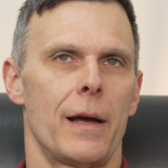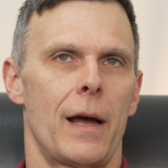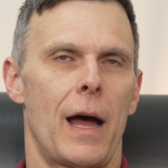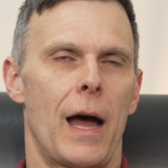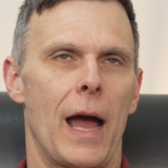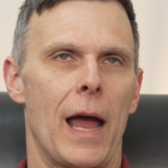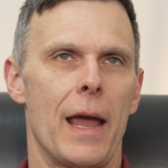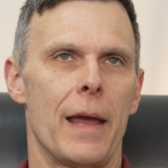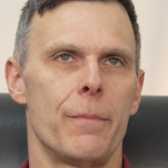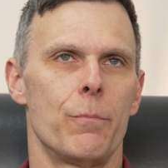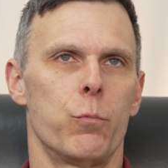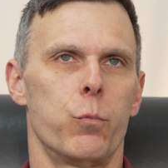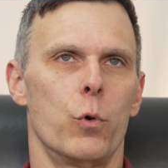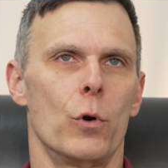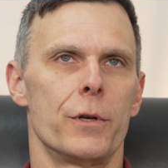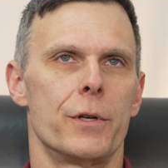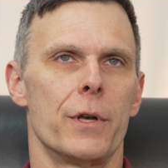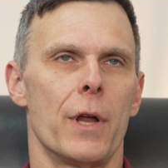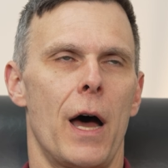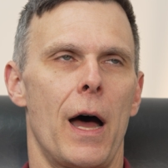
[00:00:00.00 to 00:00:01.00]
I
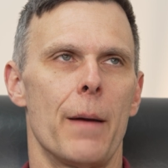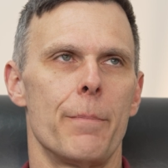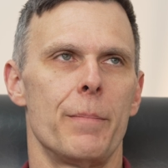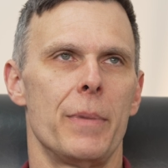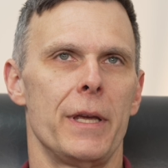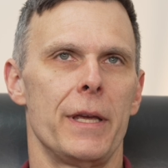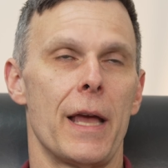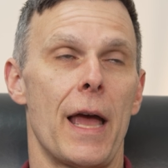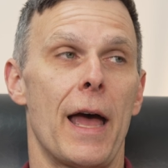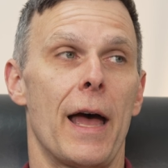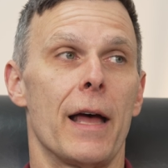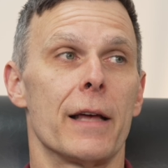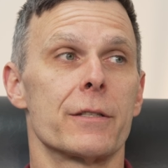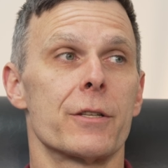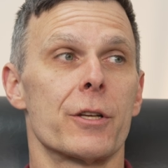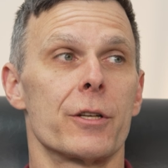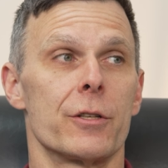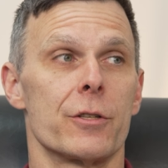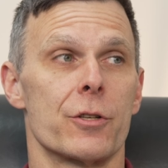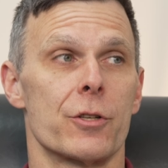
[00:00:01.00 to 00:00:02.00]
would not be
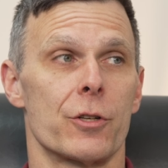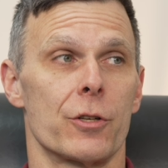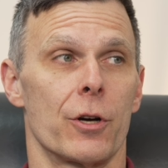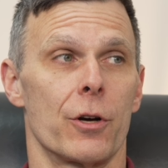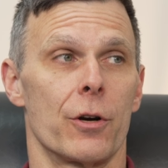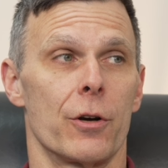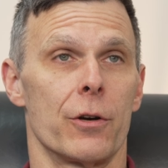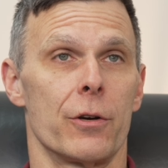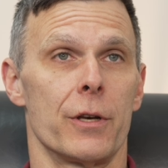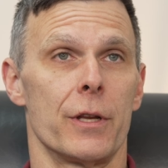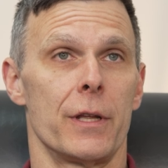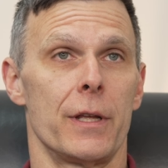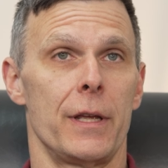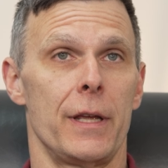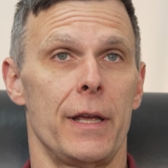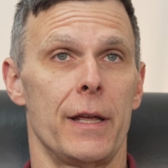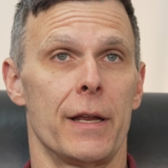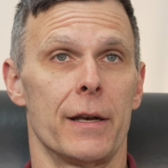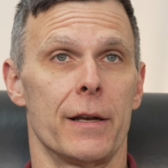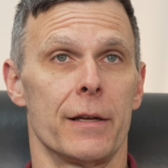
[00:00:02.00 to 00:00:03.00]
as concerned
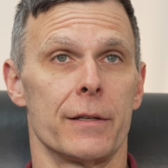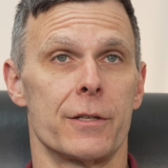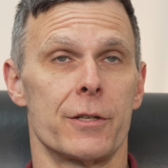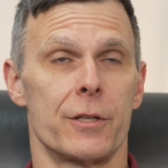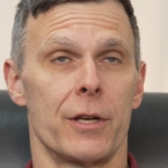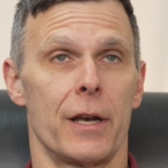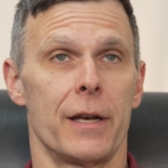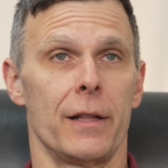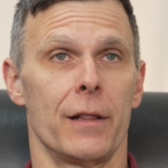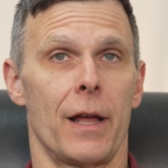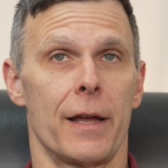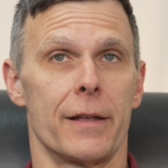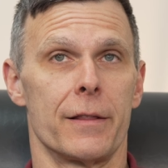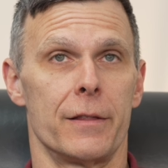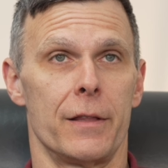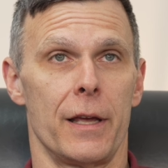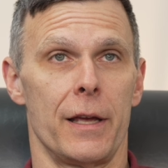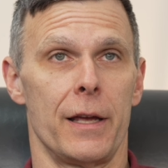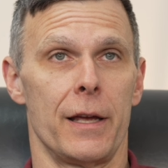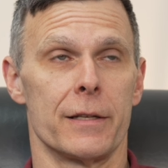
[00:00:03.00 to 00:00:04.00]
in a study like
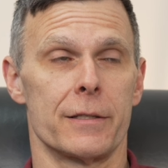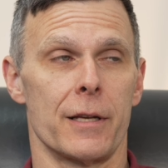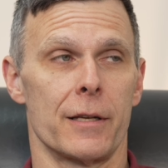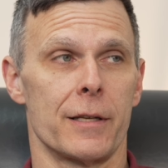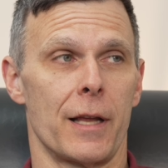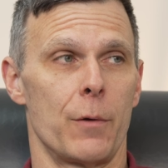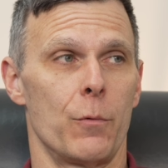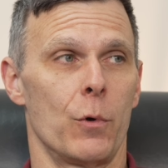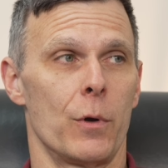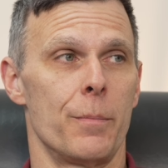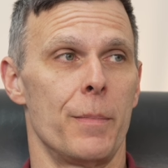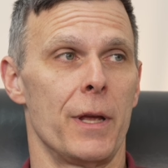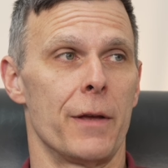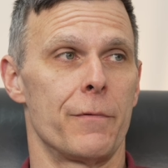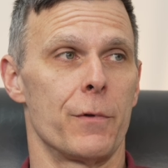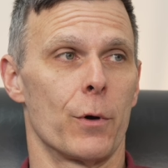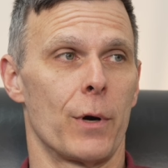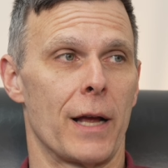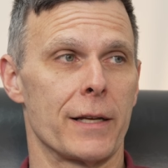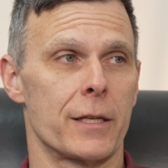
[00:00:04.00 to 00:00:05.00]
this as I would be
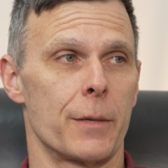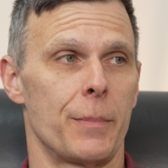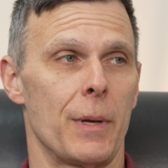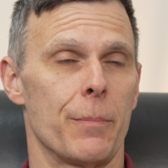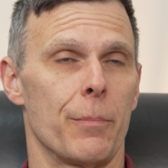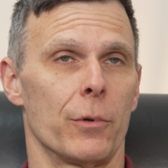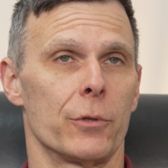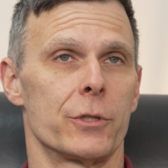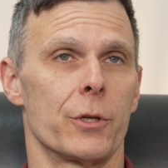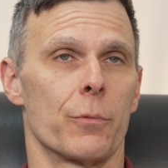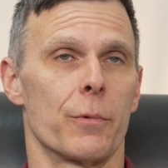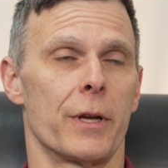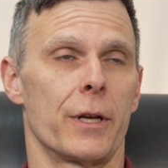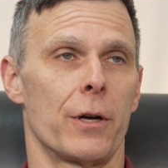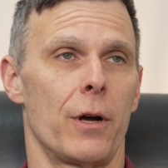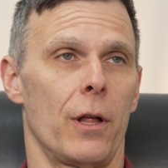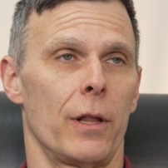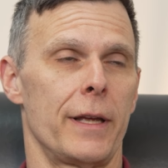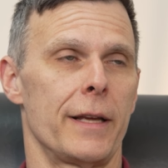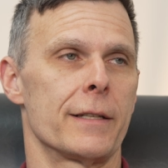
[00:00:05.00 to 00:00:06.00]
if you're asking people to
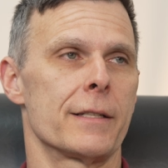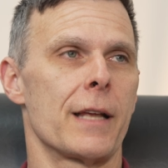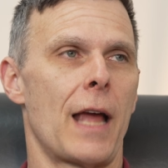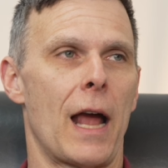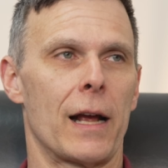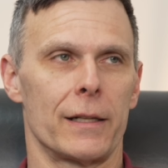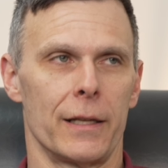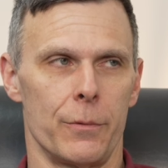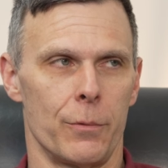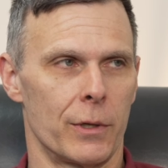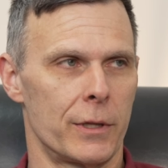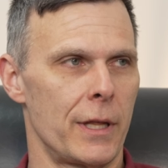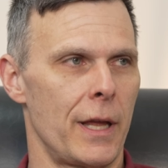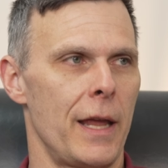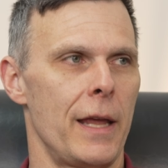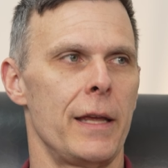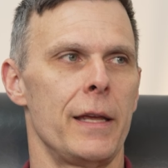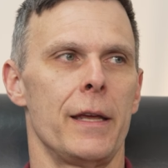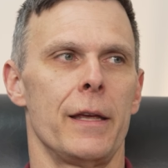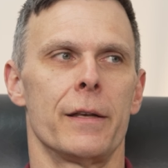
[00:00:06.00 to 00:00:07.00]
recall exactly what they
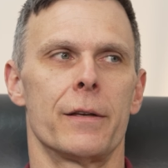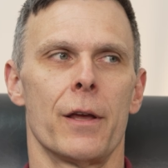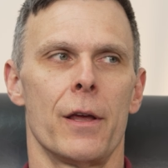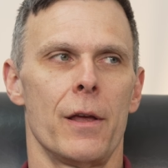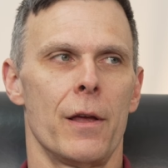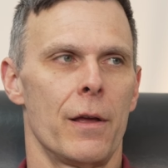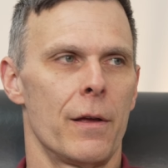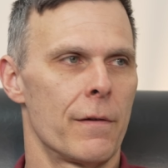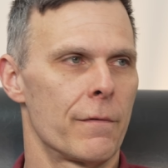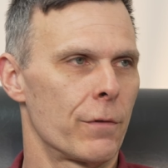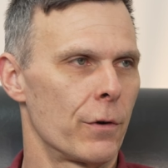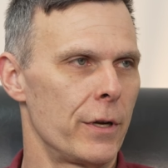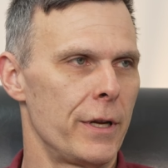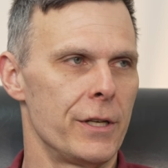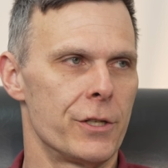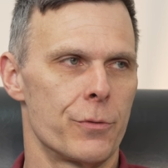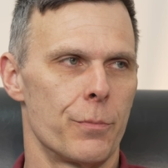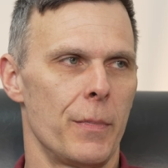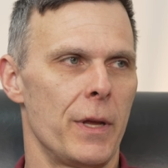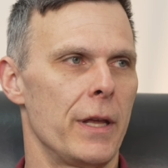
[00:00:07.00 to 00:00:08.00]
eat for
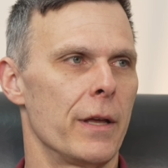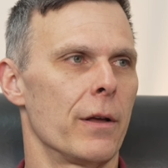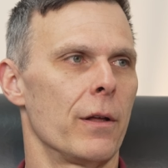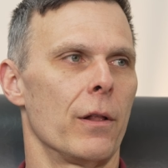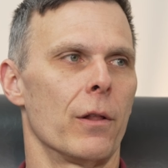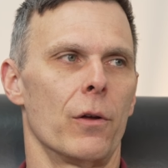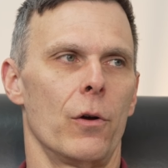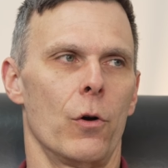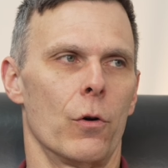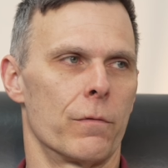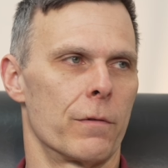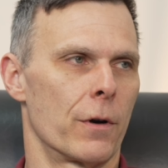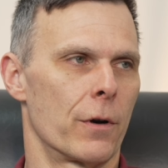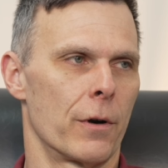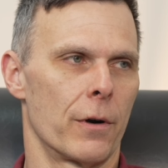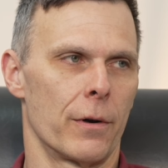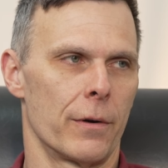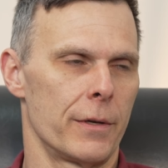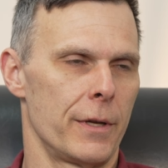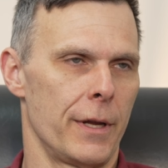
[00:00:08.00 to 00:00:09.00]
each meal
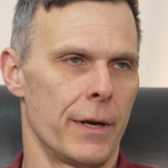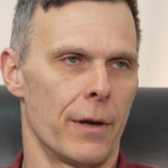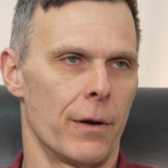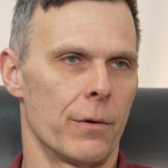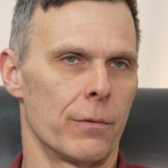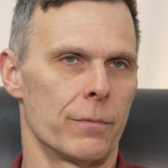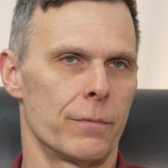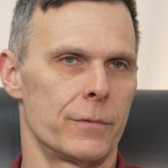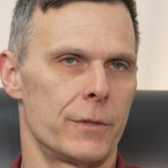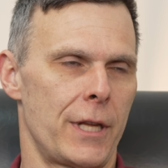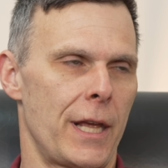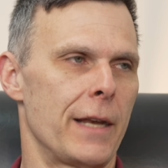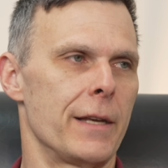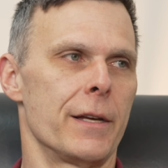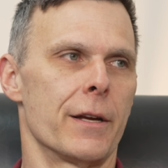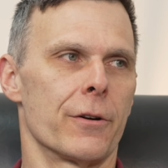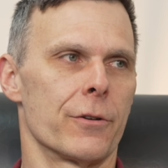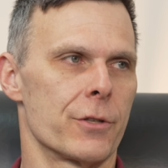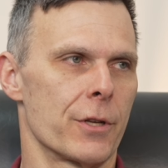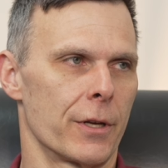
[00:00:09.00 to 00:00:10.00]
over, 10
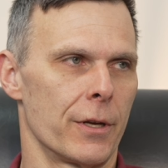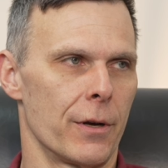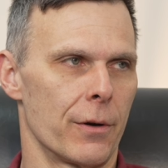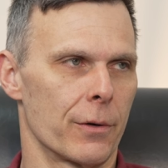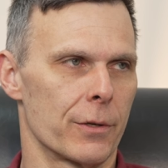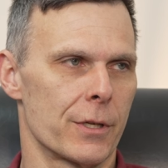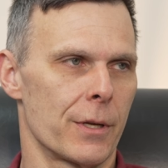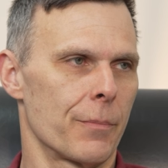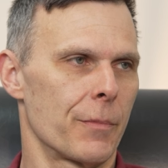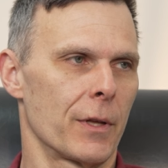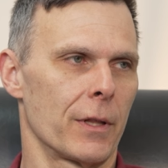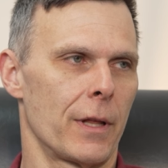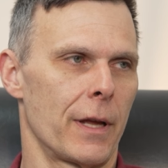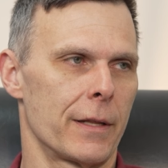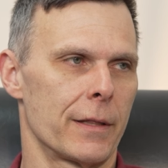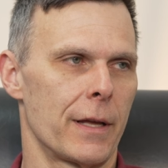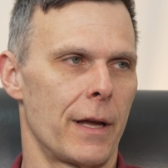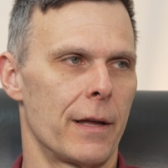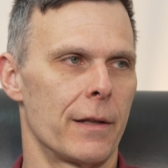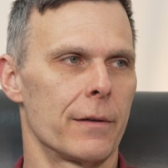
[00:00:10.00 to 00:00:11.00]
years ago or something
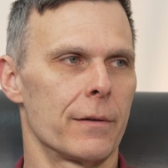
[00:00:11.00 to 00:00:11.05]
like that.